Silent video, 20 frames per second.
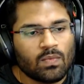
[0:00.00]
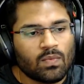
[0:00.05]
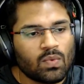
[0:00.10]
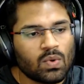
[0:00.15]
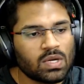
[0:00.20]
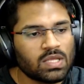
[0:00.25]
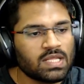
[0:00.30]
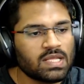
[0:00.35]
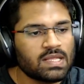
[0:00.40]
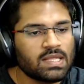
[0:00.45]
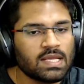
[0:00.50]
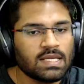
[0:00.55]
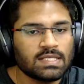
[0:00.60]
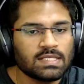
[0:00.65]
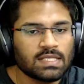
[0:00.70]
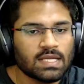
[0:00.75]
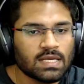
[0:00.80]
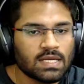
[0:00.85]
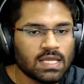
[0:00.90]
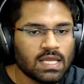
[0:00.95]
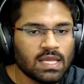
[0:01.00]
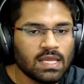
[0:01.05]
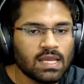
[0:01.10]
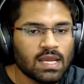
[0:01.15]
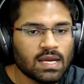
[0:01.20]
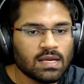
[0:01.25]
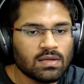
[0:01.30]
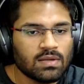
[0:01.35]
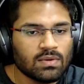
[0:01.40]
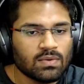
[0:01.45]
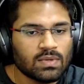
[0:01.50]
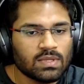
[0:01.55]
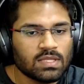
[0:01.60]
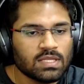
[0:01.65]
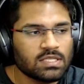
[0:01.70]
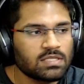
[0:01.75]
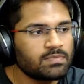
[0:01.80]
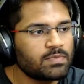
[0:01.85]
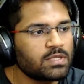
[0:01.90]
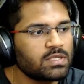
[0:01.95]
What are the things that he can do
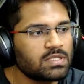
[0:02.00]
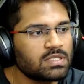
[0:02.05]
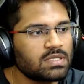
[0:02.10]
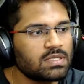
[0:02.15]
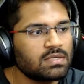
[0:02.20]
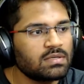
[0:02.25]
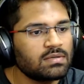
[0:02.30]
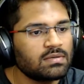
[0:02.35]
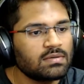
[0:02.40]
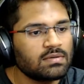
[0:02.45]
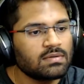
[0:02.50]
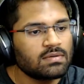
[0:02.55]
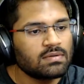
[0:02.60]
in this position?